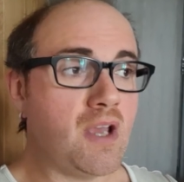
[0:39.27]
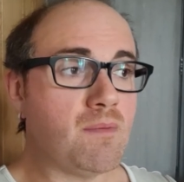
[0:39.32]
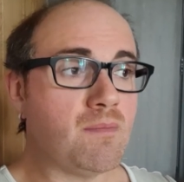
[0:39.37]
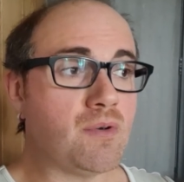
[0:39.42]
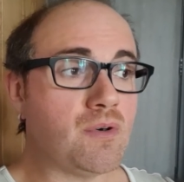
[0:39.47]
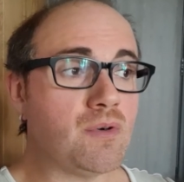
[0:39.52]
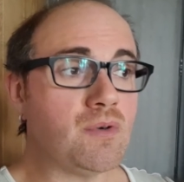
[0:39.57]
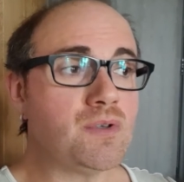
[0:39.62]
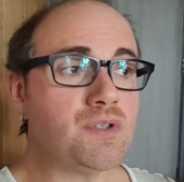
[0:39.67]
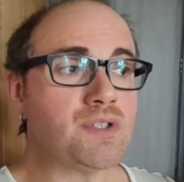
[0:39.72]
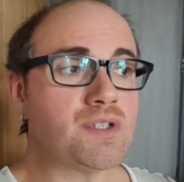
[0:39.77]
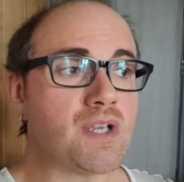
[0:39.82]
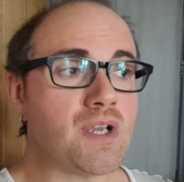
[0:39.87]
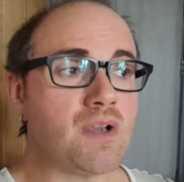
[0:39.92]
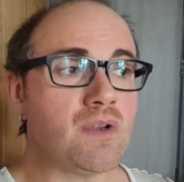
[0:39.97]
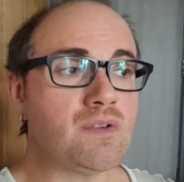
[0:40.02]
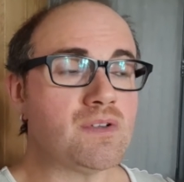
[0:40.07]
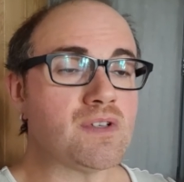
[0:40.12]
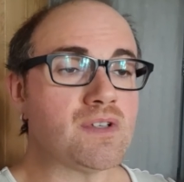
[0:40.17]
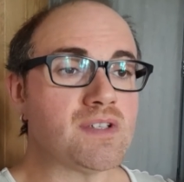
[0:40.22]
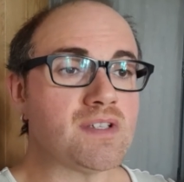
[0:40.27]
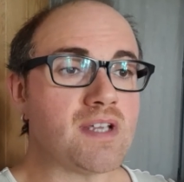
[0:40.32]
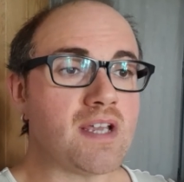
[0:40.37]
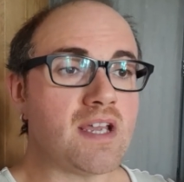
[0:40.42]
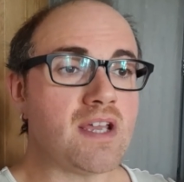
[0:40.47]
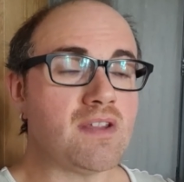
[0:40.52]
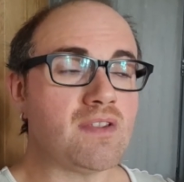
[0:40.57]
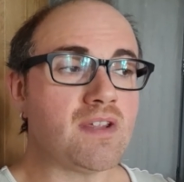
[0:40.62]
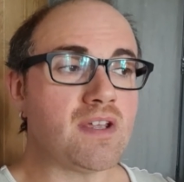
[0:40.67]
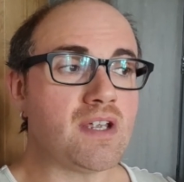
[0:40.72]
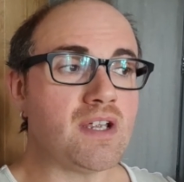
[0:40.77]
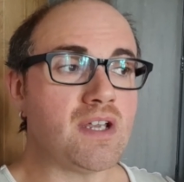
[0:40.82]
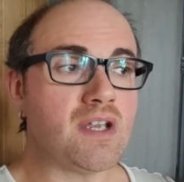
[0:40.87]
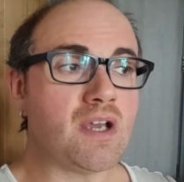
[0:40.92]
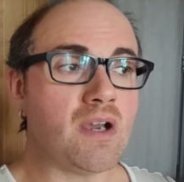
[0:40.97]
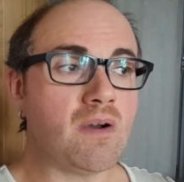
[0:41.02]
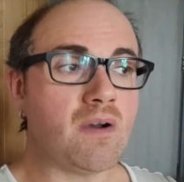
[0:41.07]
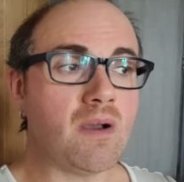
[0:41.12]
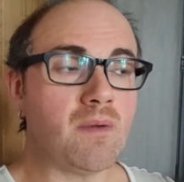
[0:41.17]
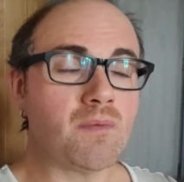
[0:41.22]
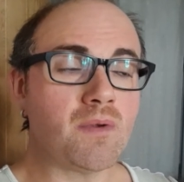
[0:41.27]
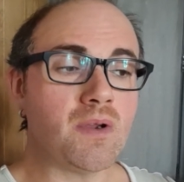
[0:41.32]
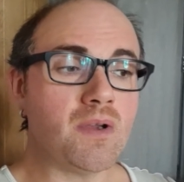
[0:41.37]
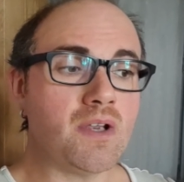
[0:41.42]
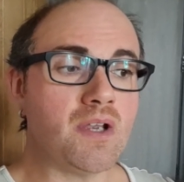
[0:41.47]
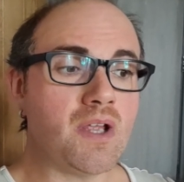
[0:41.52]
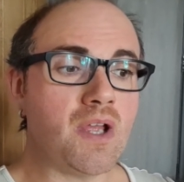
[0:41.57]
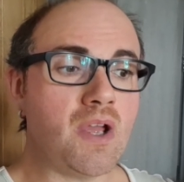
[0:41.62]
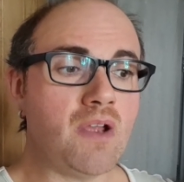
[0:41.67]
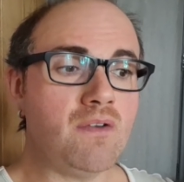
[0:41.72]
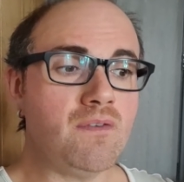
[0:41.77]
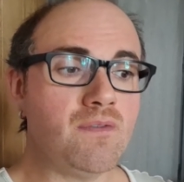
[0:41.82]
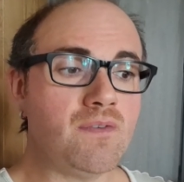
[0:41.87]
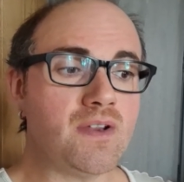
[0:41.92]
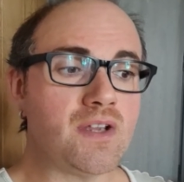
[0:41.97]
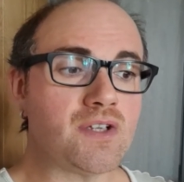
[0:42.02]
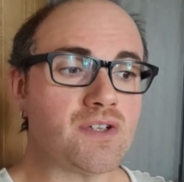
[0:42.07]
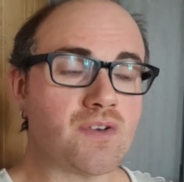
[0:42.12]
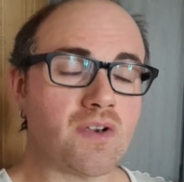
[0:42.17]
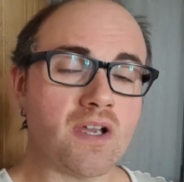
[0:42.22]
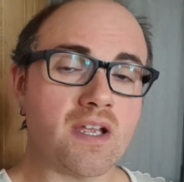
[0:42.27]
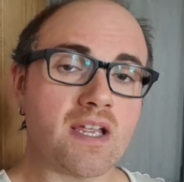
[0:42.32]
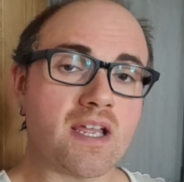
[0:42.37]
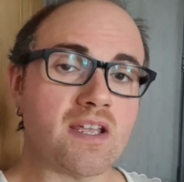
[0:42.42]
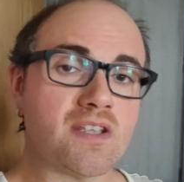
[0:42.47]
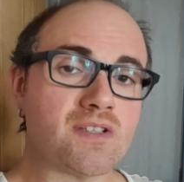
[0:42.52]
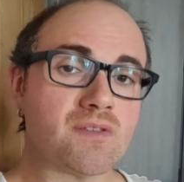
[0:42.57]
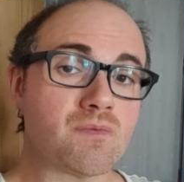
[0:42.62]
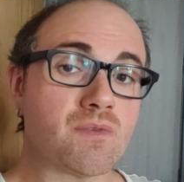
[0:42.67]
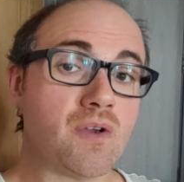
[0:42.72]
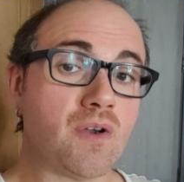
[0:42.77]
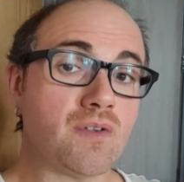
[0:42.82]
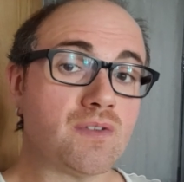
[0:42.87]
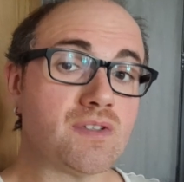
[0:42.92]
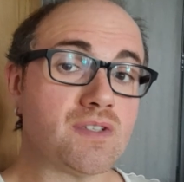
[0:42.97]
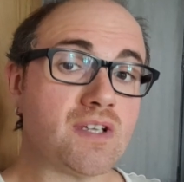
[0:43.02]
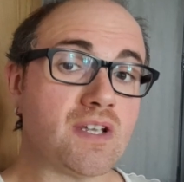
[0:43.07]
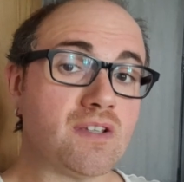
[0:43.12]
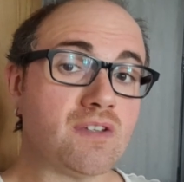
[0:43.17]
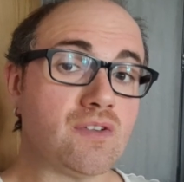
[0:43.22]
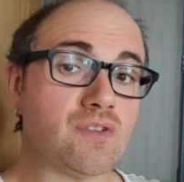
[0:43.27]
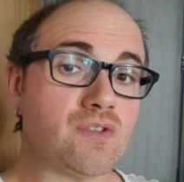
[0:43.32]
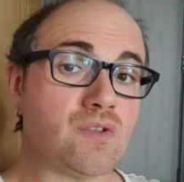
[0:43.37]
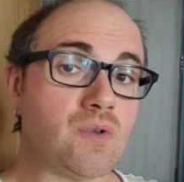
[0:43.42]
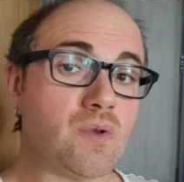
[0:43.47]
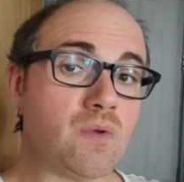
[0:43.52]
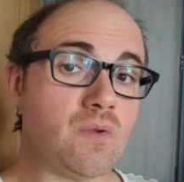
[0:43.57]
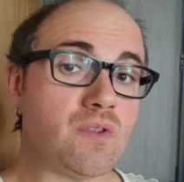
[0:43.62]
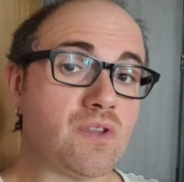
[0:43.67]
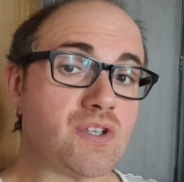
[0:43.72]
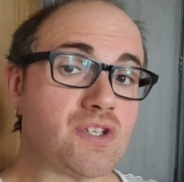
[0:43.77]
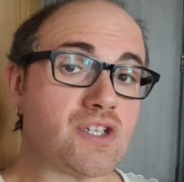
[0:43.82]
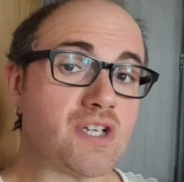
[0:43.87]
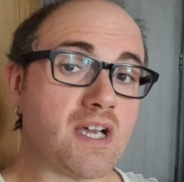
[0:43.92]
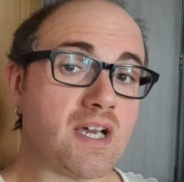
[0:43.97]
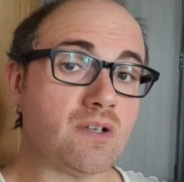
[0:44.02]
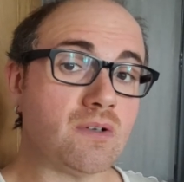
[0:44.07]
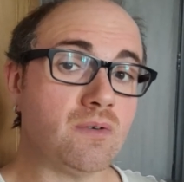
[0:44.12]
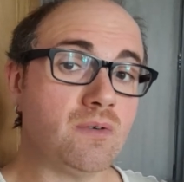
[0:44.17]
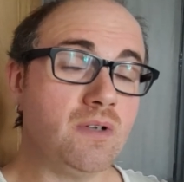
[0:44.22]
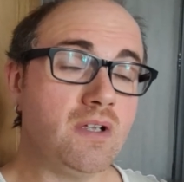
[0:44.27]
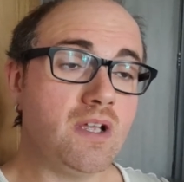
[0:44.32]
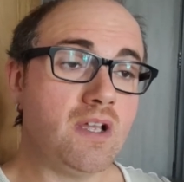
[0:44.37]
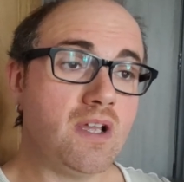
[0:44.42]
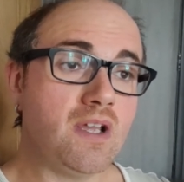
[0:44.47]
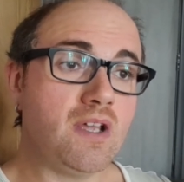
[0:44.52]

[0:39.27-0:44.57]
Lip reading: But also to say that, you know, I'm going to hopefully try and get some content to the channel